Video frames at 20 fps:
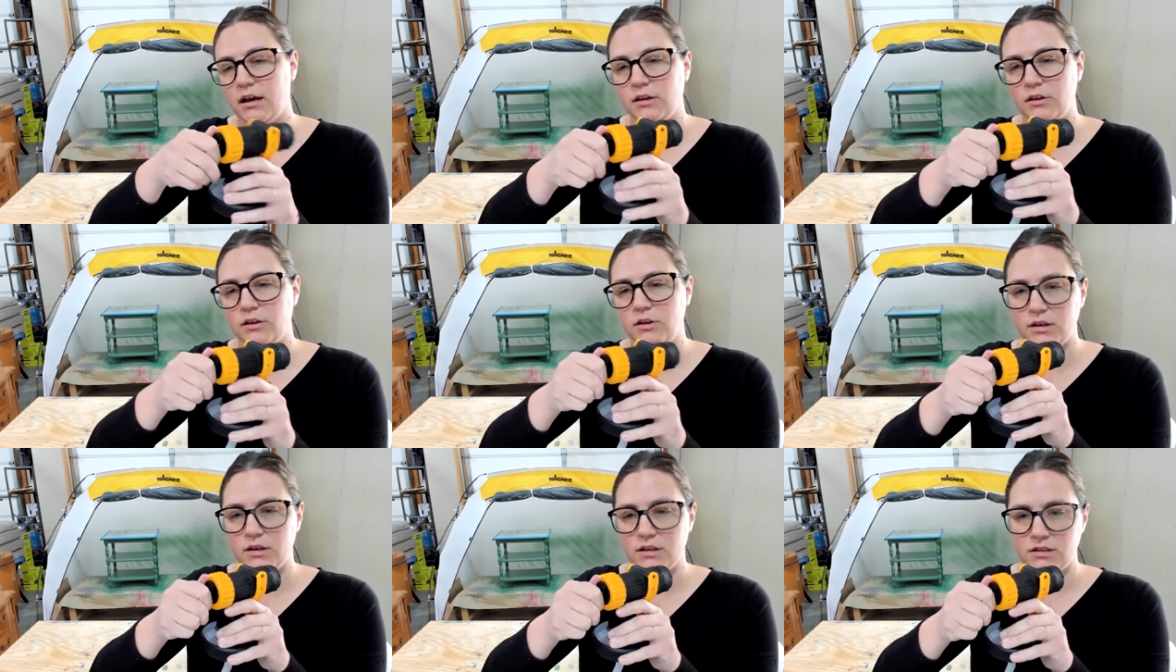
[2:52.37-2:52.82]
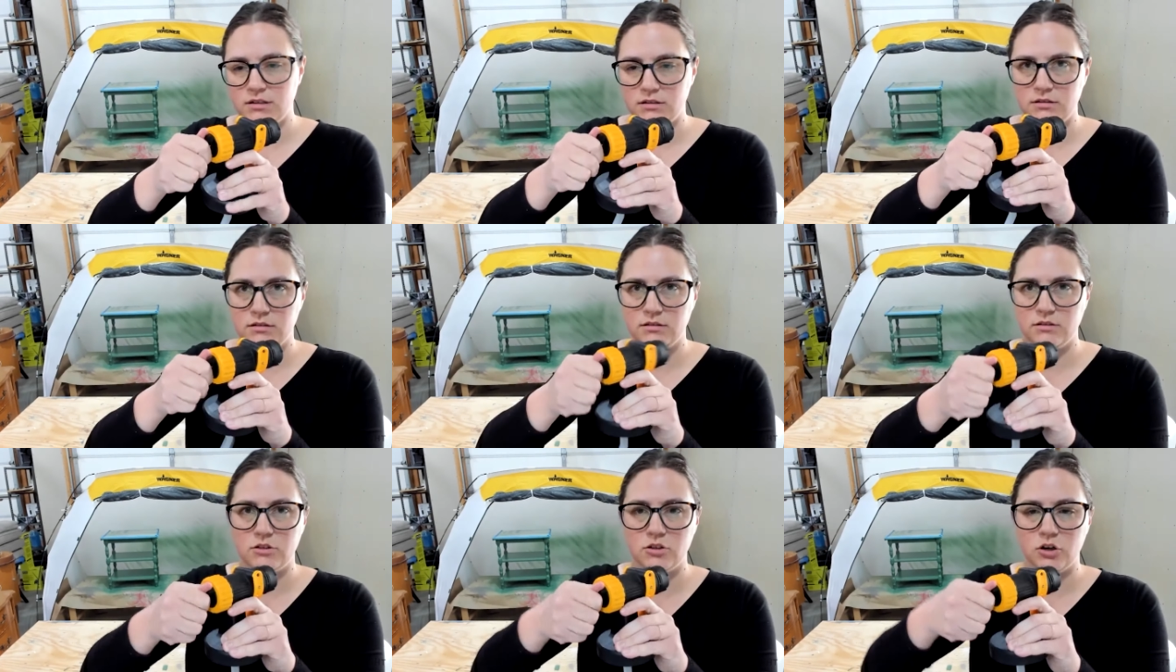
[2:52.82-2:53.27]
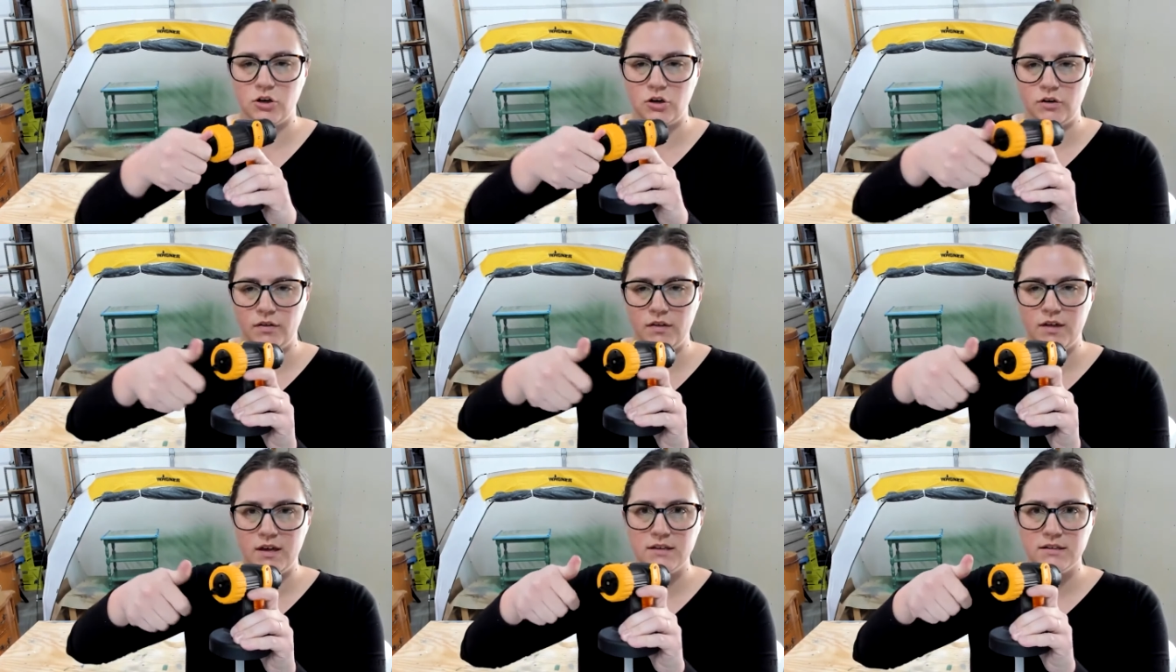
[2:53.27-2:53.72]
you can
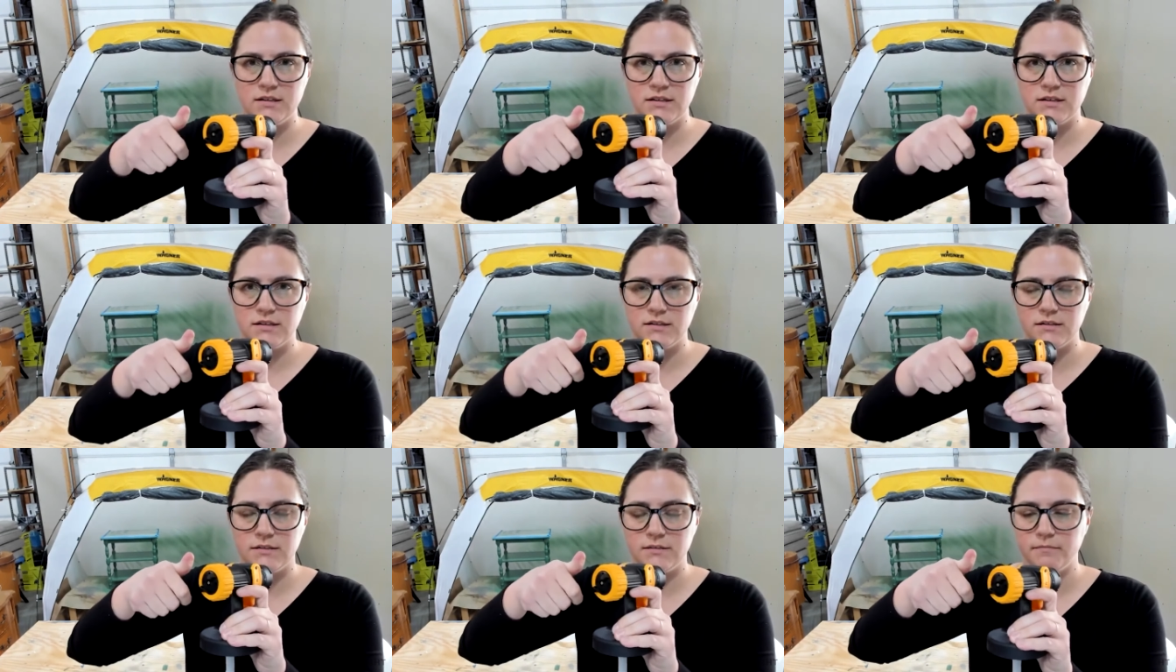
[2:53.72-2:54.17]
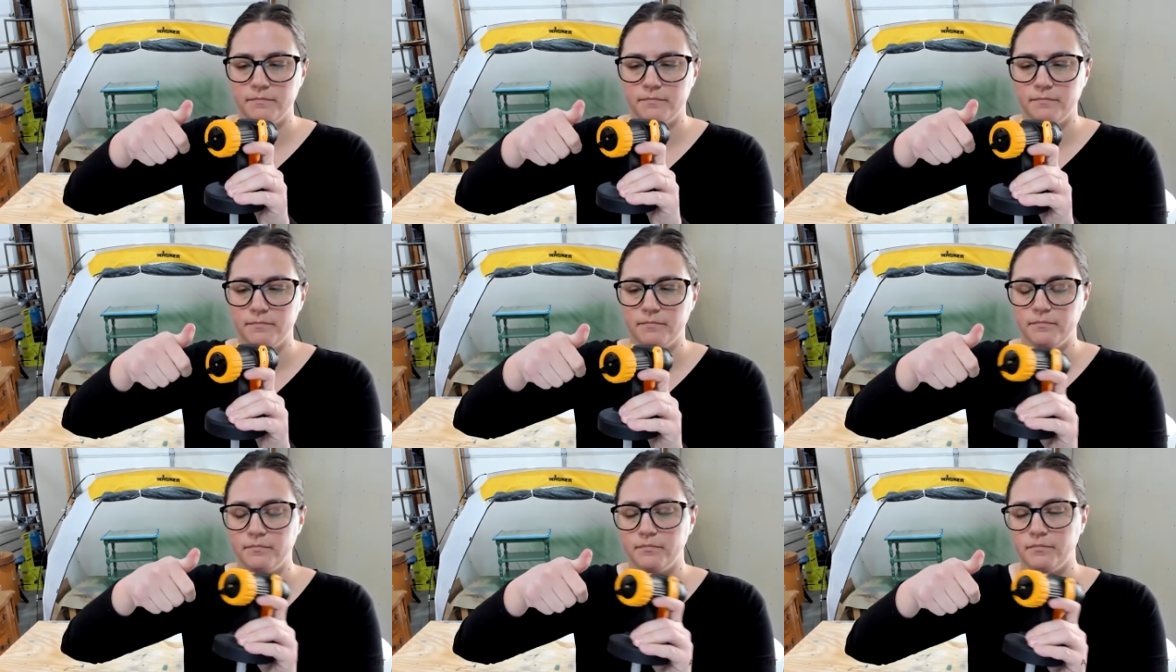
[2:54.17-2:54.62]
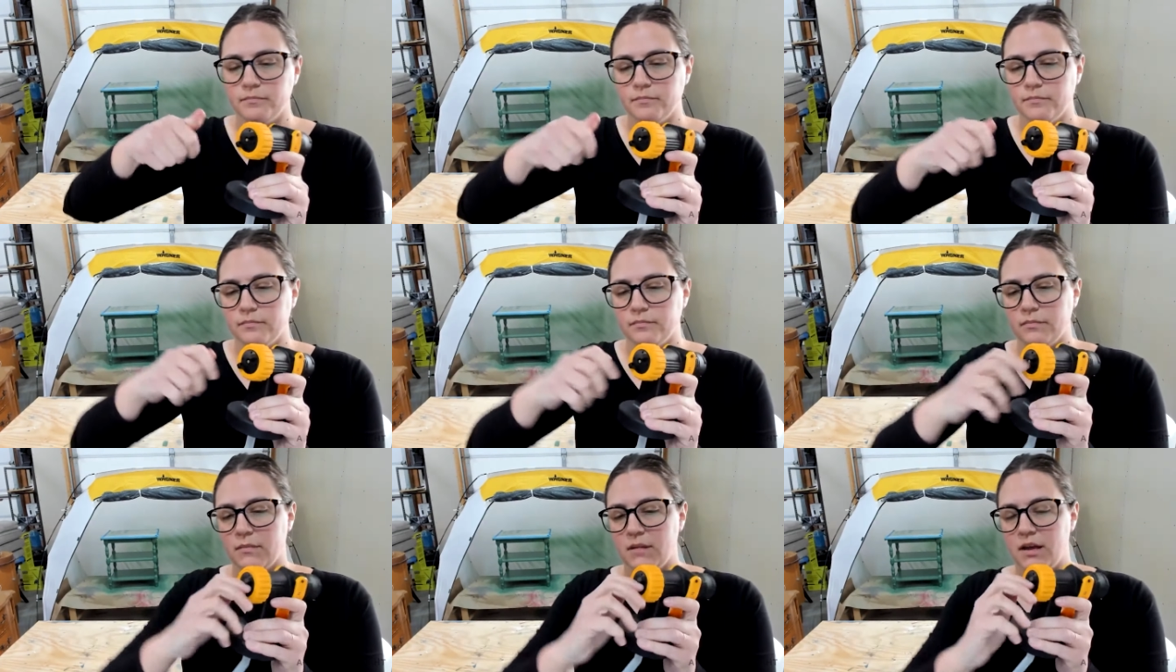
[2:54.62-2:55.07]
turn this
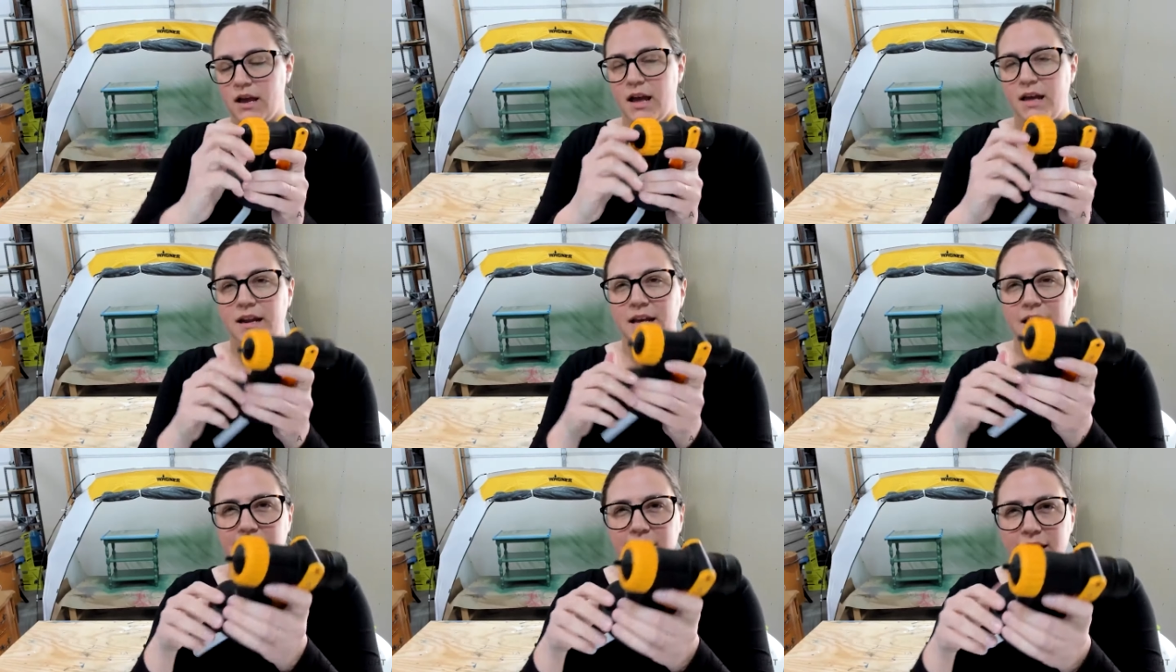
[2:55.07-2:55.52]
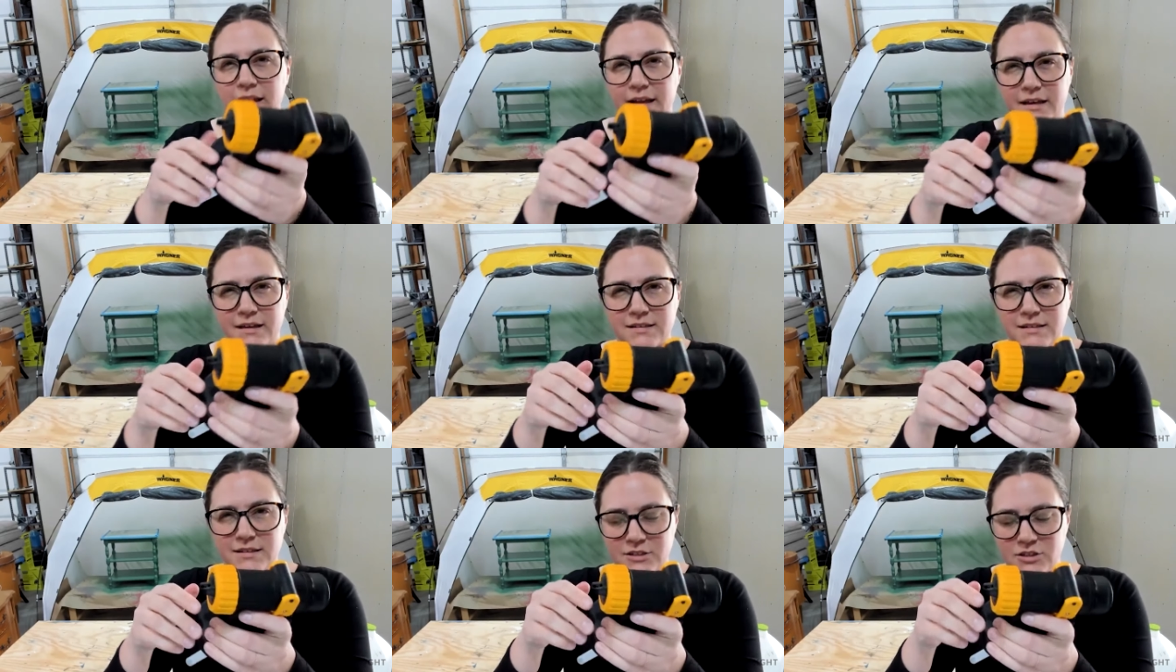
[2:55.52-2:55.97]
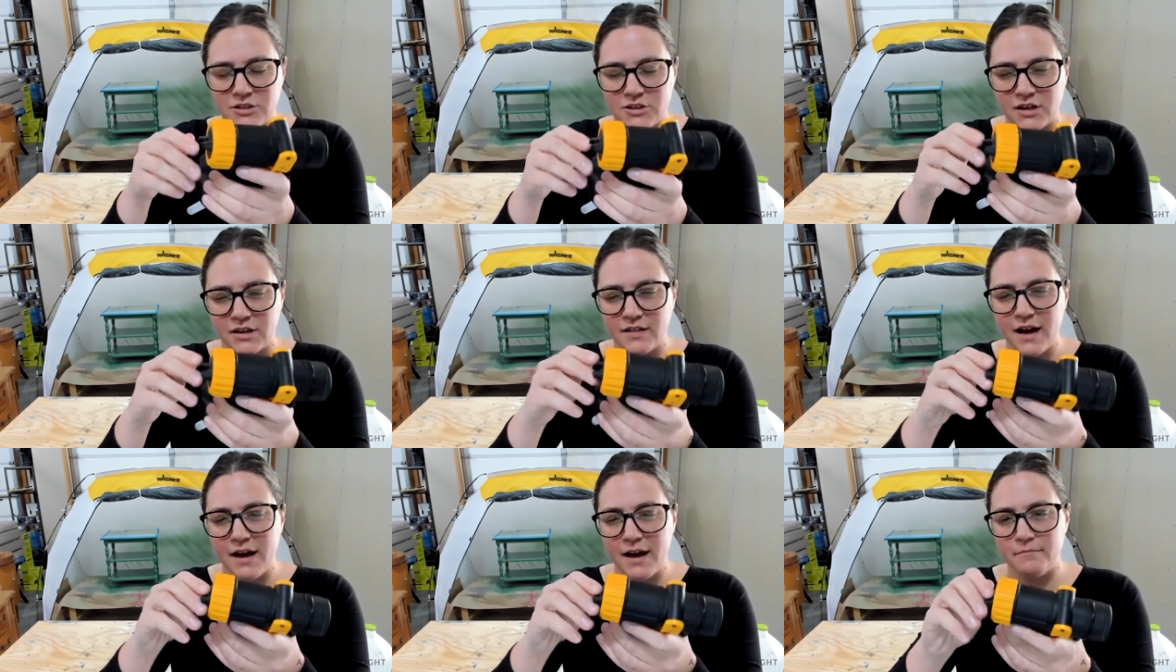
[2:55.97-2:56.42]
and it clicks. Did you
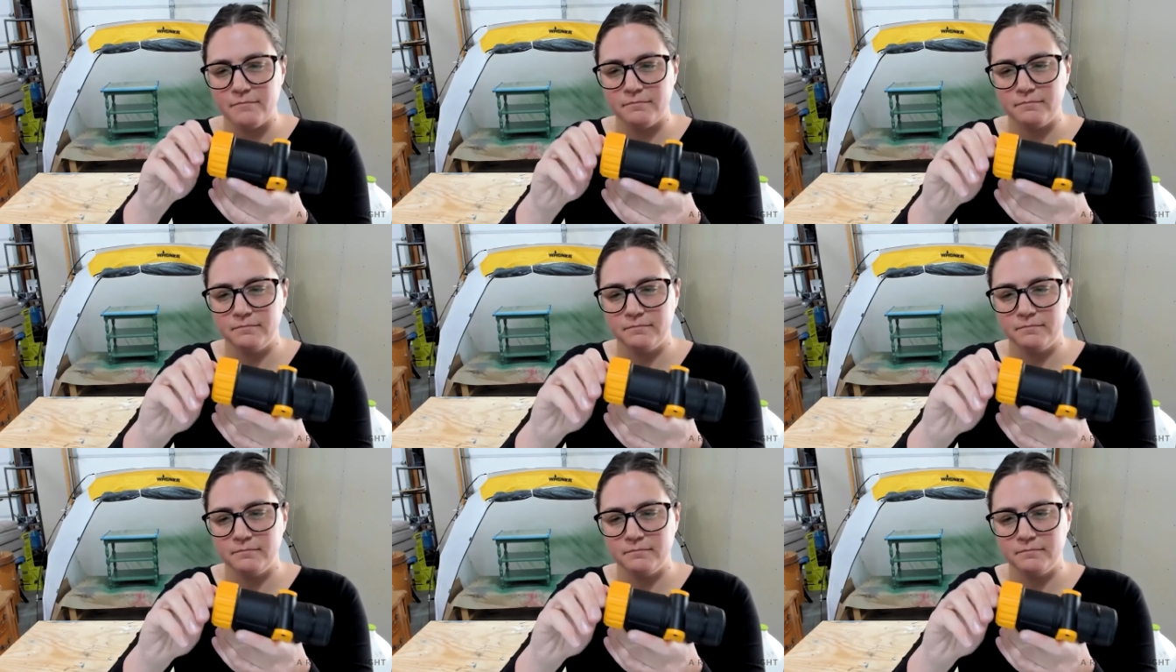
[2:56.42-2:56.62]
hear that?